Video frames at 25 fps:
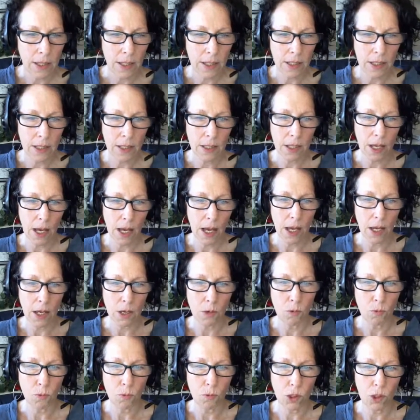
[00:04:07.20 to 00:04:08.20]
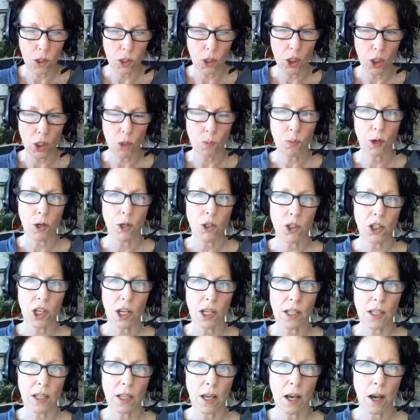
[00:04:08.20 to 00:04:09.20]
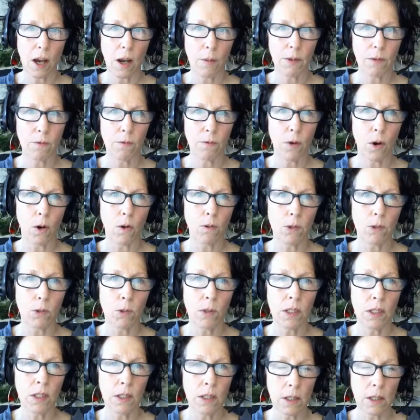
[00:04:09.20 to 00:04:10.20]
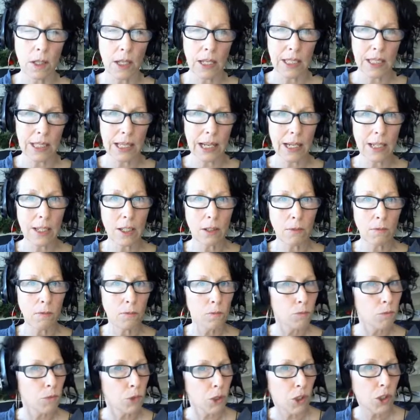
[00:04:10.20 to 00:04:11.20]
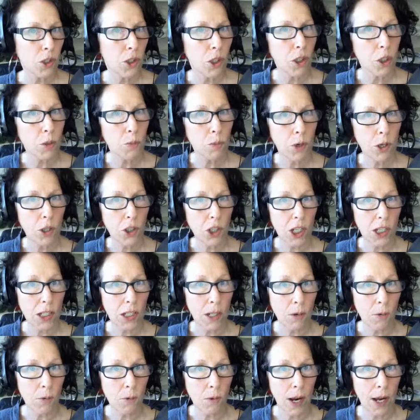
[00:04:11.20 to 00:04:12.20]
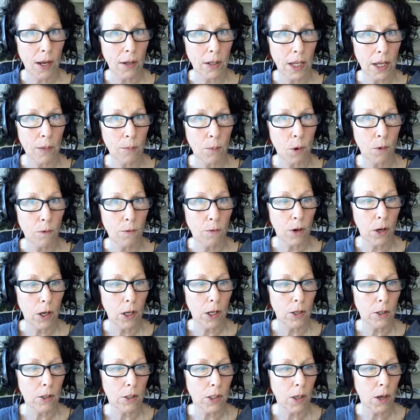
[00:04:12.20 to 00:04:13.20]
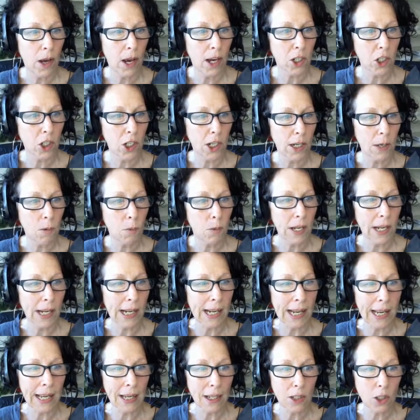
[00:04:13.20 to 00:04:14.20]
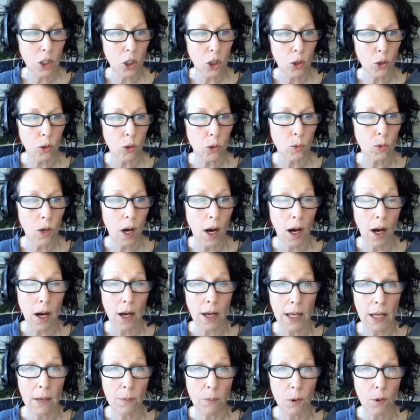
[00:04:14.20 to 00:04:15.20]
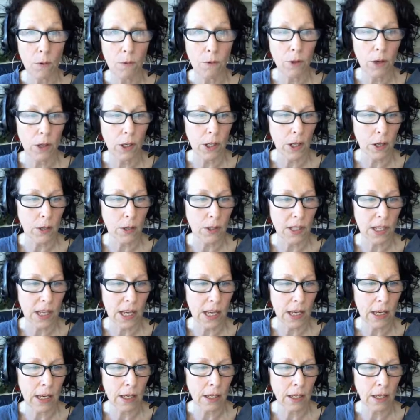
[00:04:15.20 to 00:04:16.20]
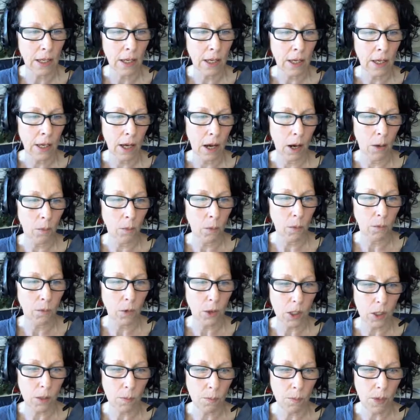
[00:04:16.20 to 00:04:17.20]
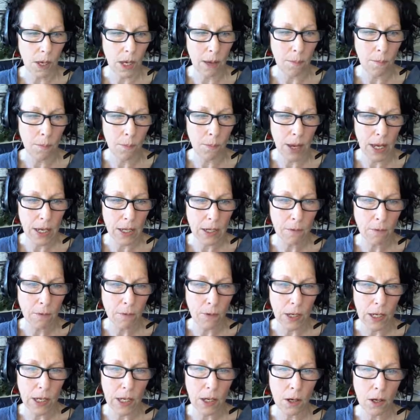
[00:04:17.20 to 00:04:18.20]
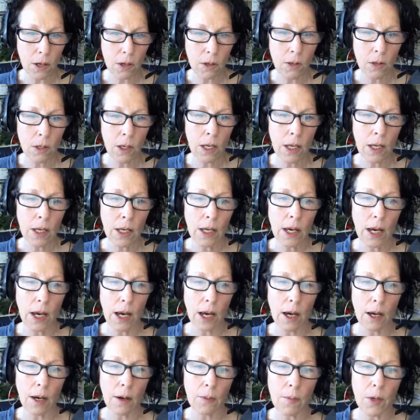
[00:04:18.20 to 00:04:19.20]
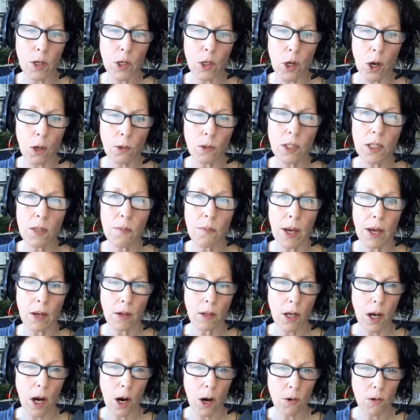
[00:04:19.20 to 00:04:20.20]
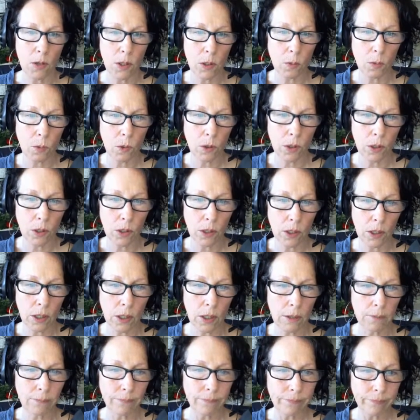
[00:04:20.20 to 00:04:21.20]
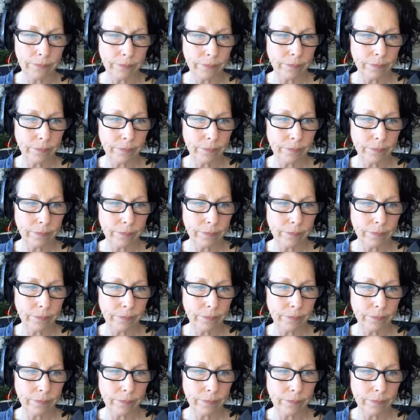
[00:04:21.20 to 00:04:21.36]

this is a research project that I'm involved in. It's a little research project around ePortfolios. So actually we link to our ePortfolios here. We've got some embedded video, notes about current work,